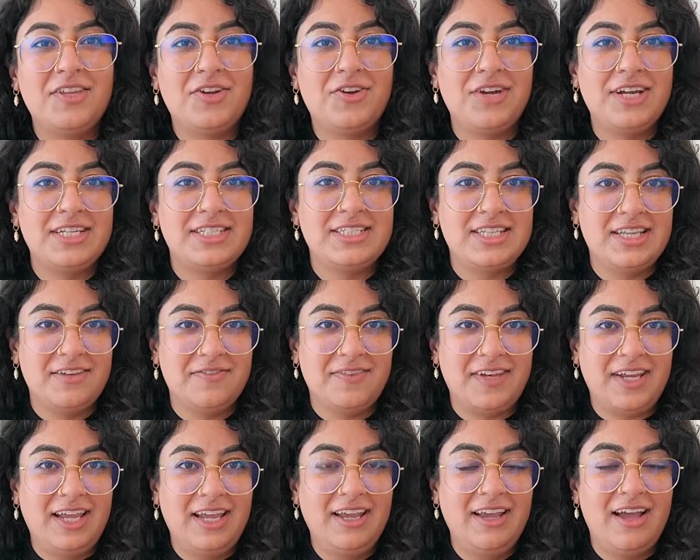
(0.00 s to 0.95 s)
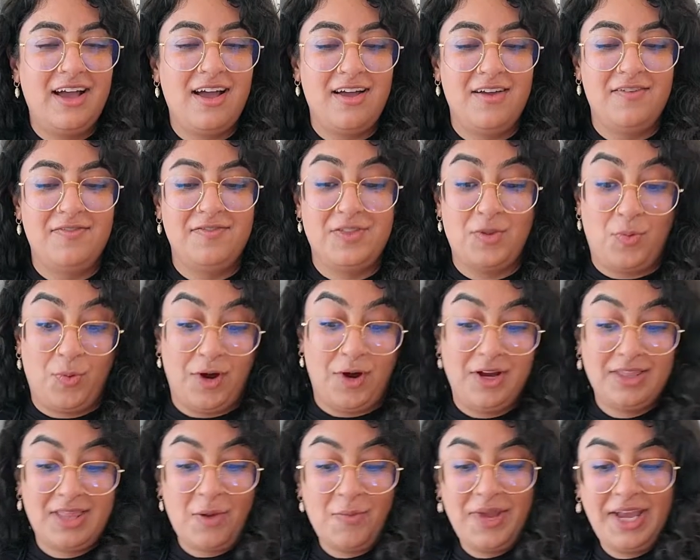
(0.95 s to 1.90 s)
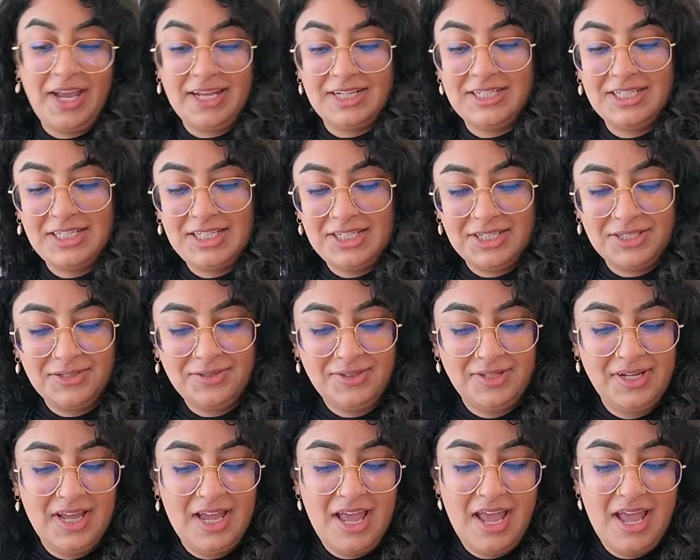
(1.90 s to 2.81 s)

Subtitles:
the creativity of the work that we get to do.